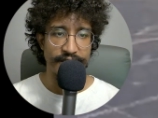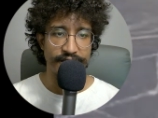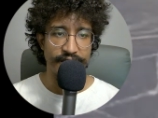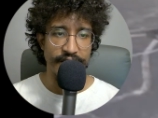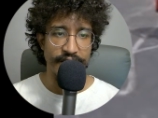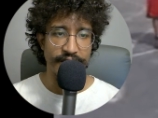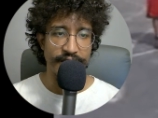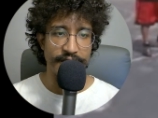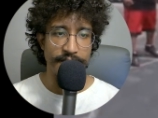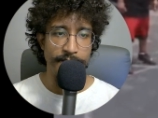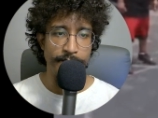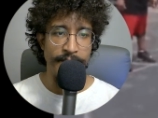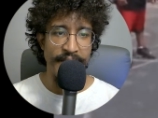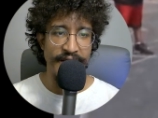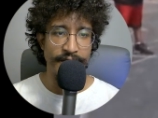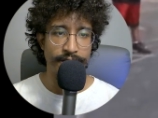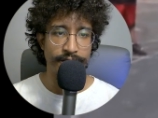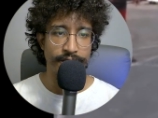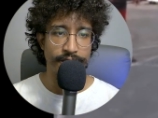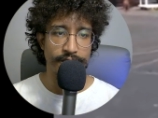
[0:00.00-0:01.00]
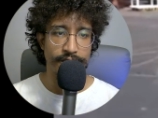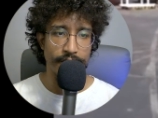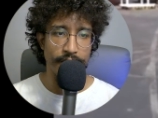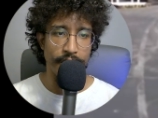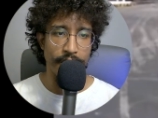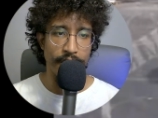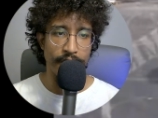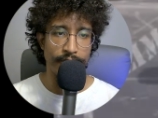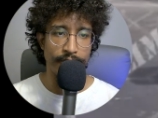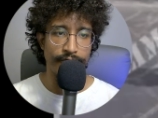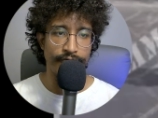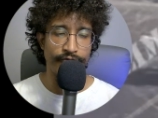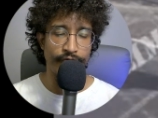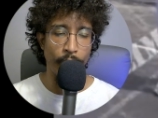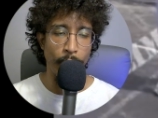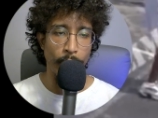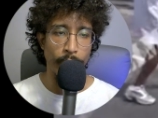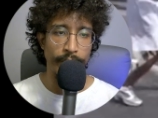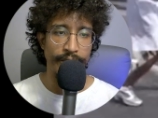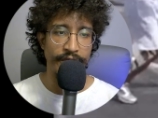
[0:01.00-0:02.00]
that he bends uh,
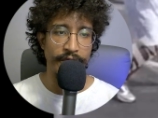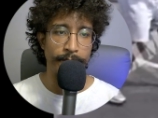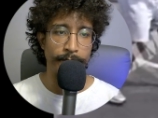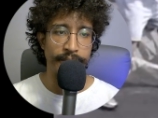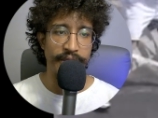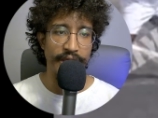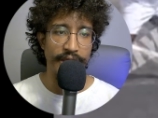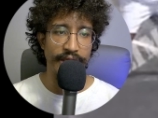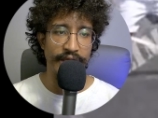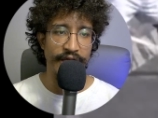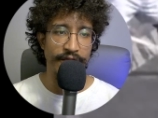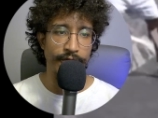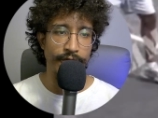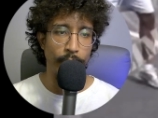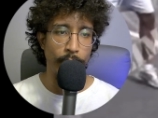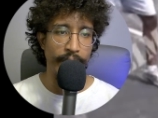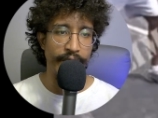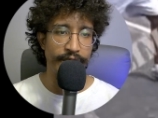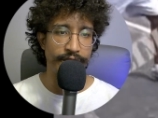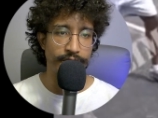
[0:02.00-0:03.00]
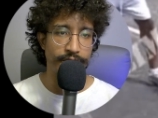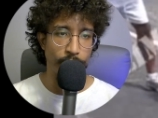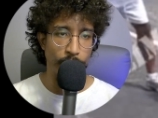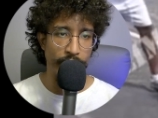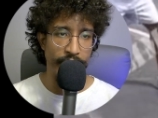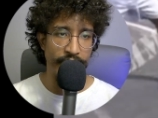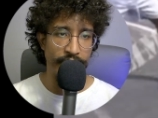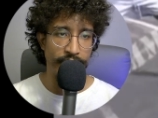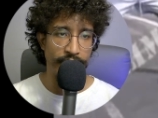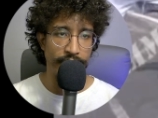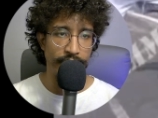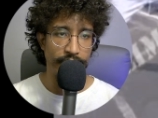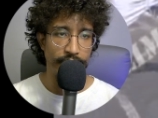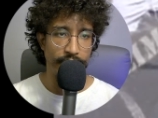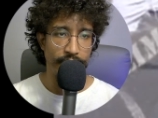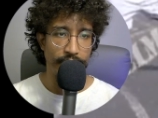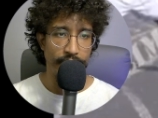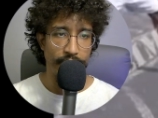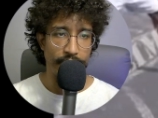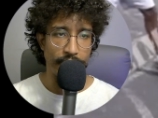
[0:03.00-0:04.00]
forward completely at the waist when
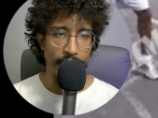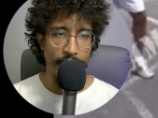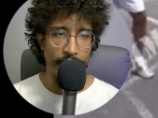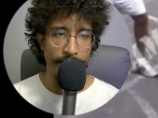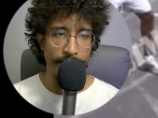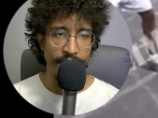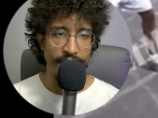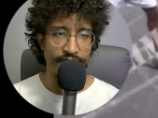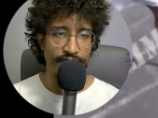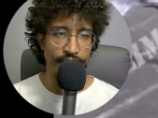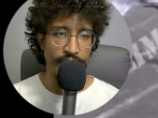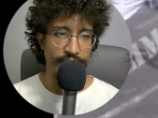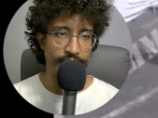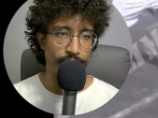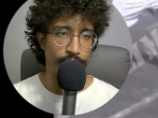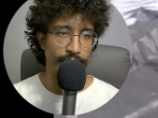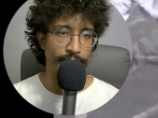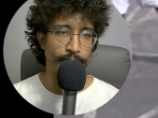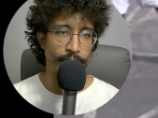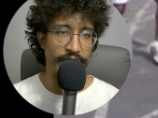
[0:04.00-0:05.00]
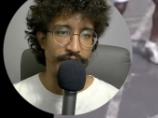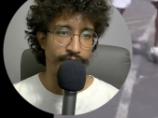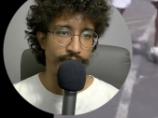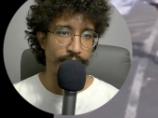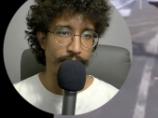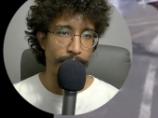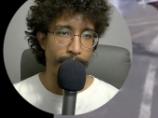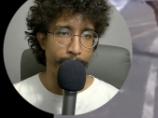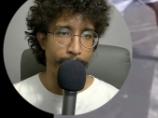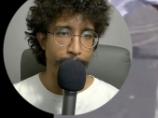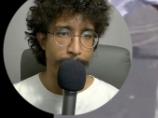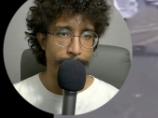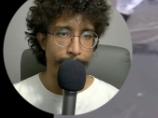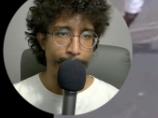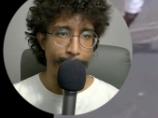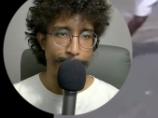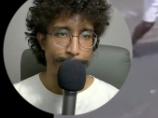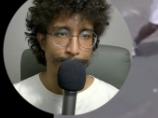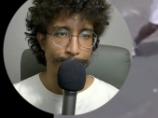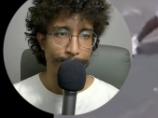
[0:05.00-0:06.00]
um, confronted with pressure.
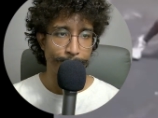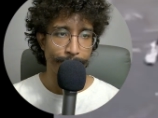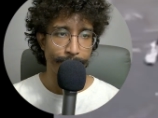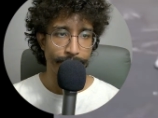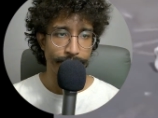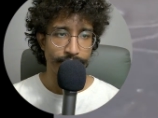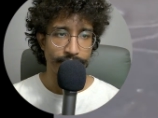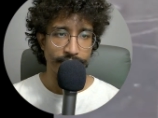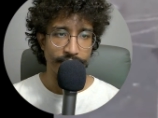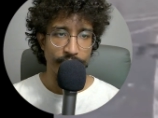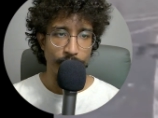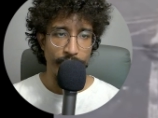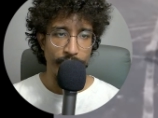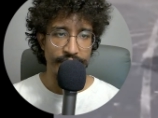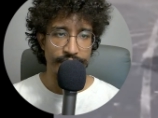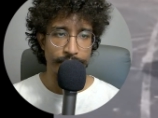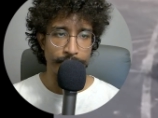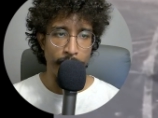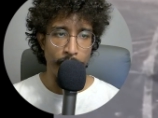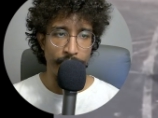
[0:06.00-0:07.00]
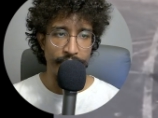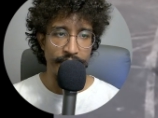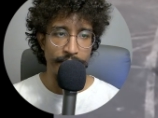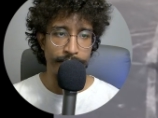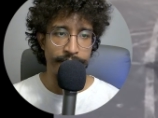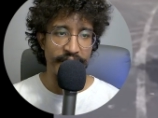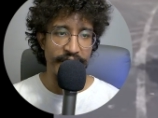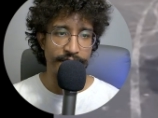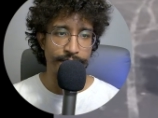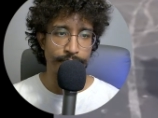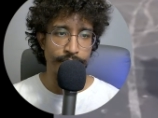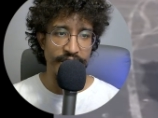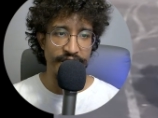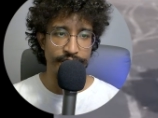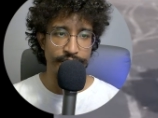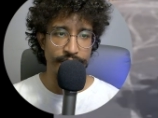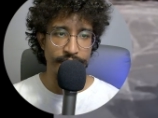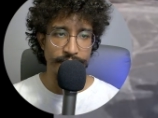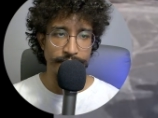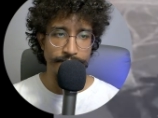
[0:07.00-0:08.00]
When his opponent applies
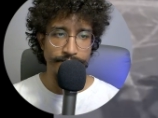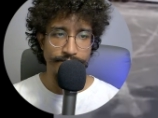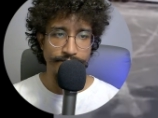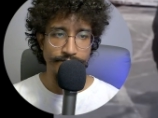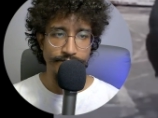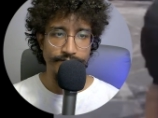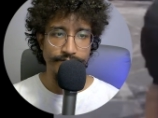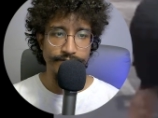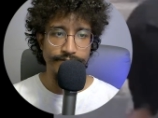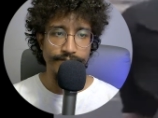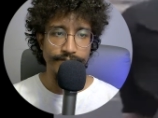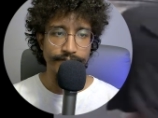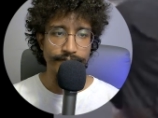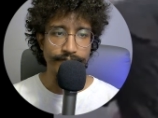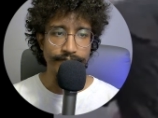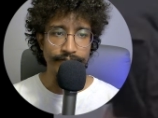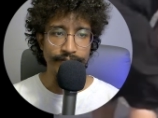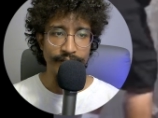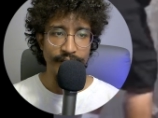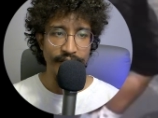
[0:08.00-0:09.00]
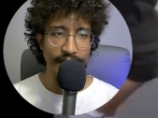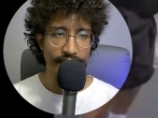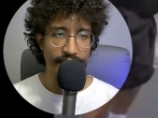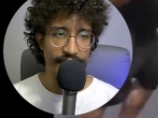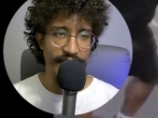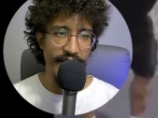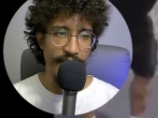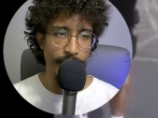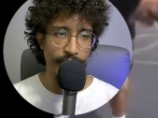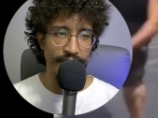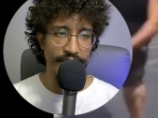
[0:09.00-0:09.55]
pressure, can't really